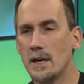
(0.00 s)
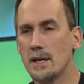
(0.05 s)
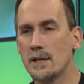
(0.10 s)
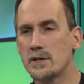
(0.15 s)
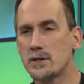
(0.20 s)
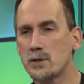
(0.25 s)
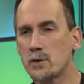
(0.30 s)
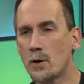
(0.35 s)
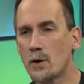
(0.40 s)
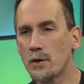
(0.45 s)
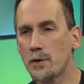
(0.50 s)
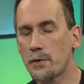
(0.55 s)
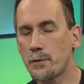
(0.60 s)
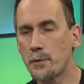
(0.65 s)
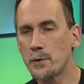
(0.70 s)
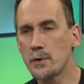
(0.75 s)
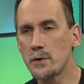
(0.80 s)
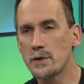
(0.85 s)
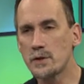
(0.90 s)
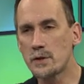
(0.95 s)
sort
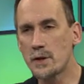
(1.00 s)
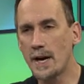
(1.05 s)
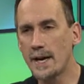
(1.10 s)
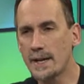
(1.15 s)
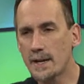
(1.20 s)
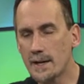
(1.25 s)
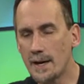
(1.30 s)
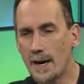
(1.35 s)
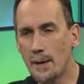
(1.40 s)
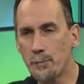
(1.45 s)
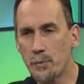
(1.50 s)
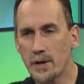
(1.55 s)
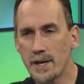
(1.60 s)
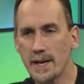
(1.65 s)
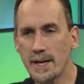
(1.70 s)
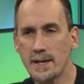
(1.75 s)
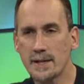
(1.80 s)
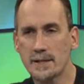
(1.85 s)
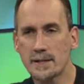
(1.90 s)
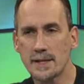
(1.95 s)
through and try to
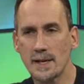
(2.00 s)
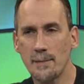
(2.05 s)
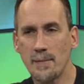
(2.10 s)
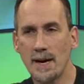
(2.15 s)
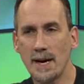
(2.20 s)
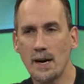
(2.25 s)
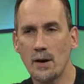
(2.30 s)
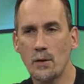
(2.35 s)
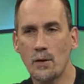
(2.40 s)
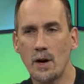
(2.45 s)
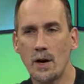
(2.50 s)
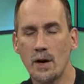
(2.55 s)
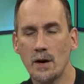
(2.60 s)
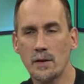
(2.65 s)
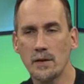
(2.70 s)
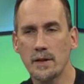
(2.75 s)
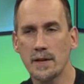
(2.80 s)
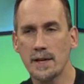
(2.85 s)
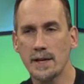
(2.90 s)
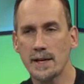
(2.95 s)
comprehend somehow
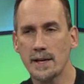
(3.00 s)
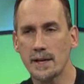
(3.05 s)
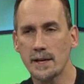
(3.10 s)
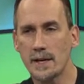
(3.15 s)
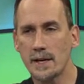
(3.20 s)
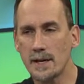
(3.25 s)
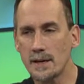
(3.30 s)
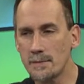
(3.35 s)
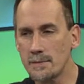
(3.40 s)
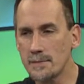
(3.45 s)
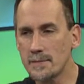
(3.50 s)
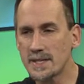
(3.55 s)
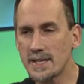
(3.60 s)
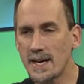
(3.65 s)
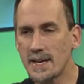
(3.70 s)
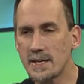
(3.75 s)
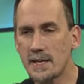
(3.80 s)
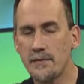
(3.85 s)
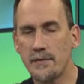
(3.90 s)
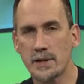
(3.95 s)
all the um,
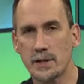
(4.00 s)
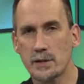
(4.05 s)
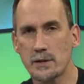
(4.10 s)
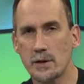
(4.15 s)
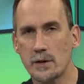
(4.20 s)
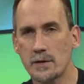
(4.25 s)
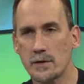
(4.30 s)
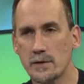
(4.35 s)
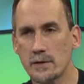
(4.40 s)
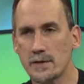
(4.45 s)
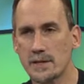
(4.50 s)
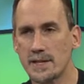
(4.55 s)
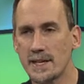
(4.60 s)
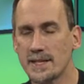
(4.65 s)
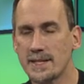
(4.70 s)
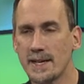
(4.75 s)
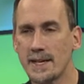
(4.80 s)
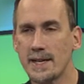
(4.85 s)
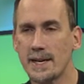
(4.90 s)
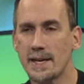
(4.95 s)
scientific journals. They
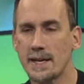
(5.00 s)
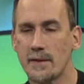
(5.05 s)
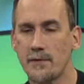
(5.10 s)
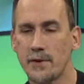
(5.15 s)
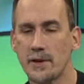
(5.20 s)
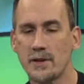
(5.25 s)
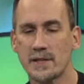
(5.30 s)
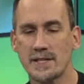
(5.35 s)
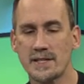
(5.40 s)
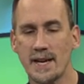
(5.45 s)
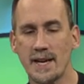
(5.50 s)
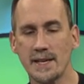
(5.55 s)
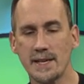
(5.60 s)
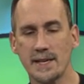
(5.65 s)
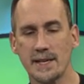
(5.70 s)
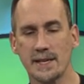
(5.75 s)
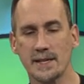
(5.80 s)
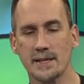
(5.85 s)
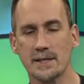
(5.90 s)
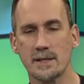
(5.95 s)
say like if you're a
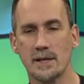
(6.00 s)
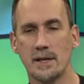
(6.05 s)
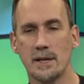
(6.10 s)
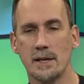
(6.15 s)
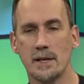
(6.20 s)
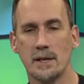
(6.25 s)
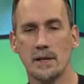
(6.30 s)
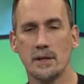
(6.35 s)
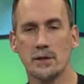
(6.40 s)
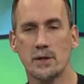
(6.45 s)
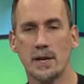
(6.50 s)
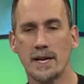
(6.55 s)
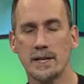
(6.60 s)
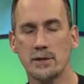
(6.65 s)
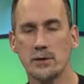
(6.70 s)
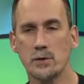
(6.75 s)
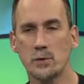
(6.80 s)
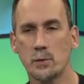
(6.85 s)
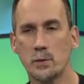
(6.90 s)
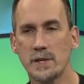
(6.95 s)
scientist trying to
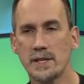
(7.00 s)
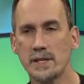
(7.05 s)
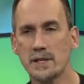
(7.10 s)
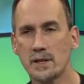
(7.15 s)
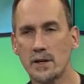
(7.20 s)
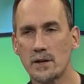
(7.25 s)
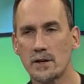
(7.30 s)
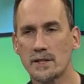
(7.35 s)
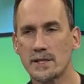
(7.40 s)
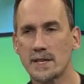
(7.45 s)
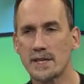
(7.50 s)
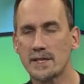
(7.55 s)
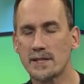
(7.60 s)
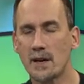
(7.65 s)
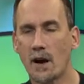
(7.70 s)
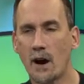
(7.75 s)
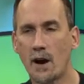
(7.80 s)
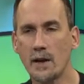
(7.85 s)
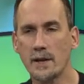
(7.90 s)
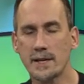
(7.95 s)
do research, it's
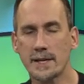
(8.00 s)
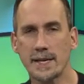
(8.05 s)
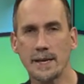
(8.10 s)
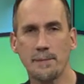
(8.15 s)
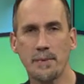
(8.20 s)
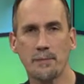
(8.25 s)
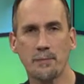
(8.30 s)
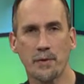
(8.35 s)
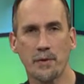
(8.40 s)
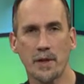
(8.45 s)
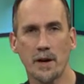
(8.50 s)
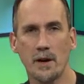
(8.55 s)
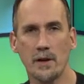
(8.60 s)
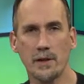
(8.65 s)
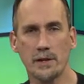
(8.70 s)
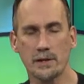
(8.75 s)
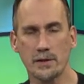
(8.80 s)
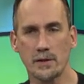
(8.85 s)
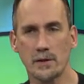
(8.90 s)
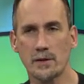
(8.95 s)
hard to keep up with all
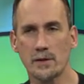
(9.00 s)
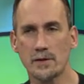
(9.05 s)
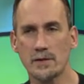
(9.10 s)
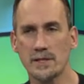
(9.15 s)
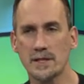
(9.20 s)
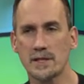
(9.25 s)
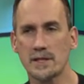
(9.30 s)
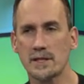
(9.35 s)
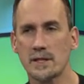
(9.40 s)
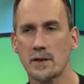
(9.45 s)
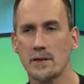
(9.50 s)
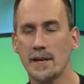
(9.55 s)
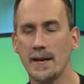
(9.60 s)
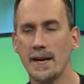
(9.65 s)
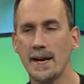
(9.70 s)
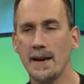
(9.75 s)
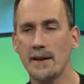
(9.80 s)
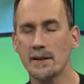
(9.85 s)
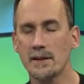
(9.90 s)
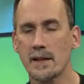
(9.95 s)
the journals. And so they,
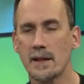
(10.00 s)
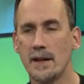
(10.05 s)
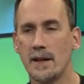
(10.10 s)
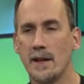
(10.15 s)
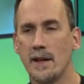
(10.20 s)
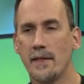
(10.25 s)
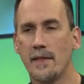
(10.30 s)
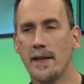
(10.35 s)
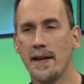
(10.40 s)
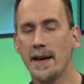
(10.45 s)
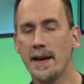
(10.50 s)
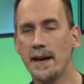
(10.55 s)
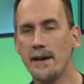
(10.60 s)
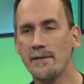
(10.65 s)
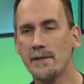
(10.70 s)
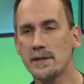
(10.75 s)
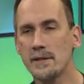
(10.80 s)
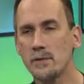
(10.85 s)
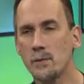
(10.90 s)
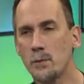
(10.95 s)
ha- they
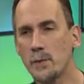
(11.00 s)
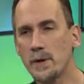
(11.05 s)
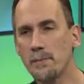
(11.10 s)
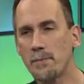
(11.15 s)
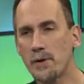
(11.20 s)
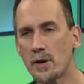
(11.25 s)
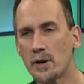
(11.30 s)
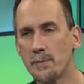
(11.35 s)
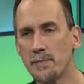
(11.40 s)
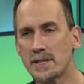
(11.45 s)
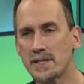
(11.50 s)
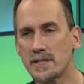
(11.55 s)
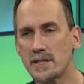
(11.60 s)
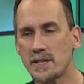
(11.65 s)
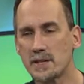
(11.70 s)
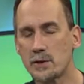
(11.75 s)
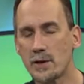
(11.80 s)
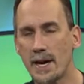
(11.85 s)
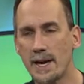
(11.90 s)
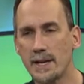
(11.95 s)
have it repurposed
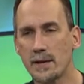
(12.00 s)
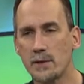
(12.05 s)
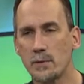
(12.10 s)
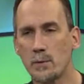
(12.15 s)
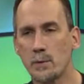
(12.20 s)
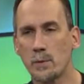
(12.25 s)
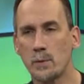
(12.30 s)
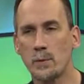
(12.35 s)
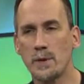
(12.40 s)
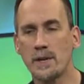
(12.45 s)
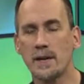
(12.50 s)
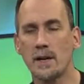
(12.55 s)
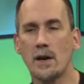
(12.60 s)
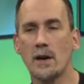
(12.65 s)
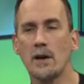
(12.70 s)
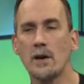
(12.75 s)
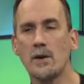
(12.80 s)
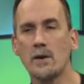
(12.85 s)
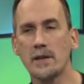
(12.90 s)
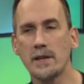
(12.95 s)
to try to read
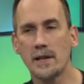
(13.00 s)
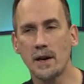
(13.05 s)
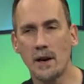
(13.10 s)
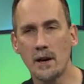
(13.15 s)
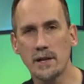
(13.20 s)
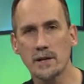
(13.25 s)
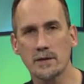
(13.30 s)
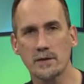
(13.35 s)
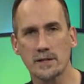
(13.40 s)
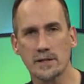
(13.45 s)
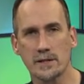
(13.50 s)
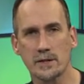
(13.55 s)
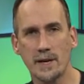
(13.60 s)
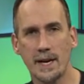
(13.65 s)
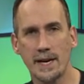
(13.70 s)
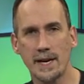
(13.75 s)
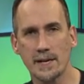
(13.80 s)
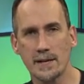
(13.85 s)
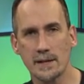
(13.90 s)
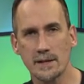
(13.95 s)
all the articles and
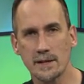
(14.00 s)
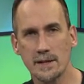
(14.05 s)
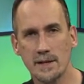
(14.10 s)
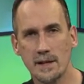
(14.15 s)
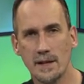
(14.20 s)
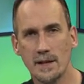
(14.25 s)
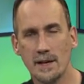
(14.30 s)
try to